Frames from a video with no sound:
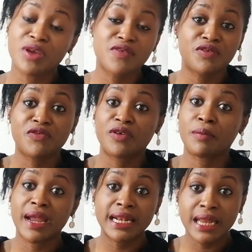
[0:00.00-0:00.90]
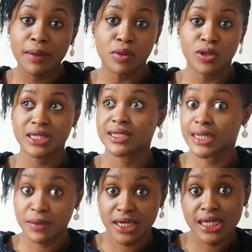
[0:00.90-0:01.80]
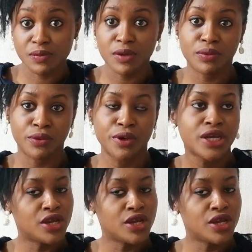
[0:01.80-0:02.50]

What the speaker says: even from my neighbors, Japanese people,